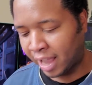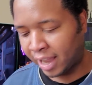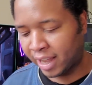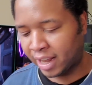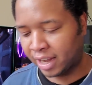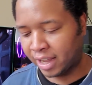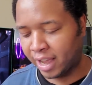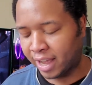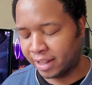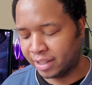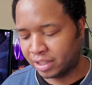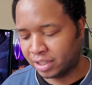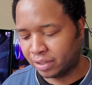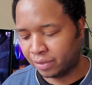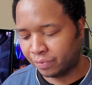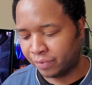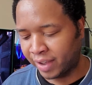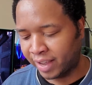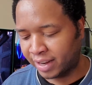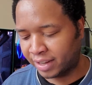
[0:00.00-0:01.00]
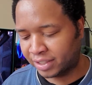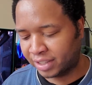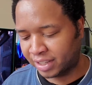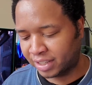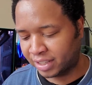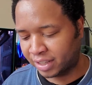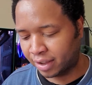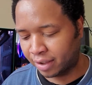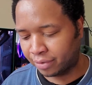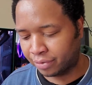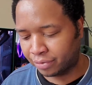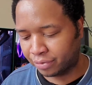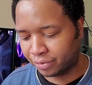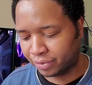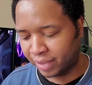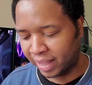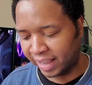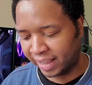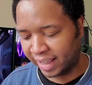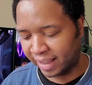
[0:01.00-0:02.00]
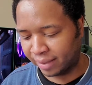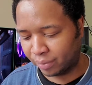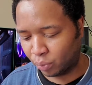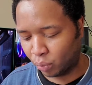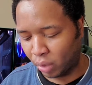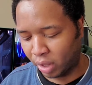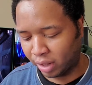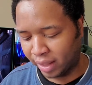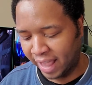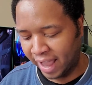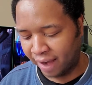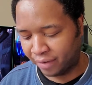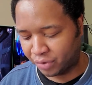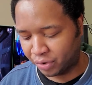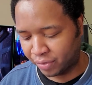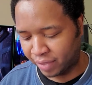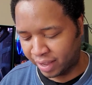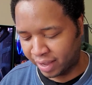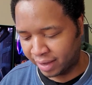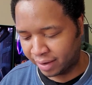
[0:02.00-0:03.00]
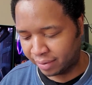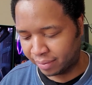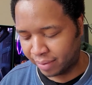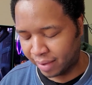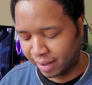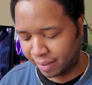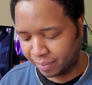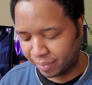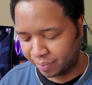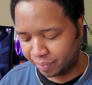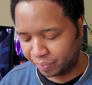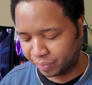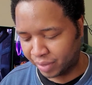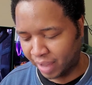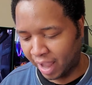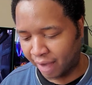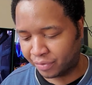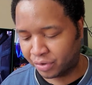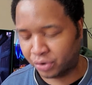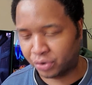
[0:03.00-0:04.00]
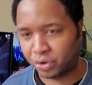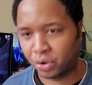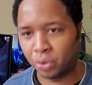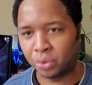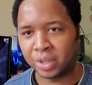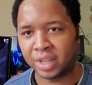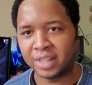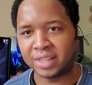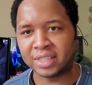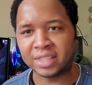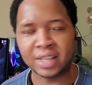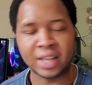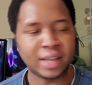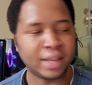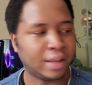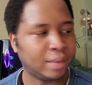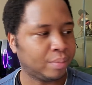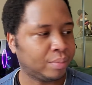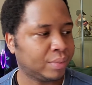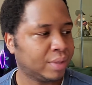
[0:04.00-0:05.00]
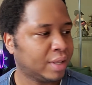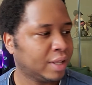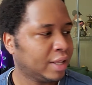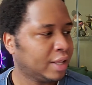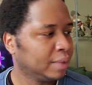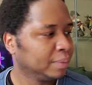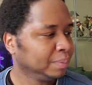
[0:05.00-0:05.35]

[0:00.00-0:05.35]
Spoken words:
I kind of got into fantasy stuff like well after that, after Tolkien's time.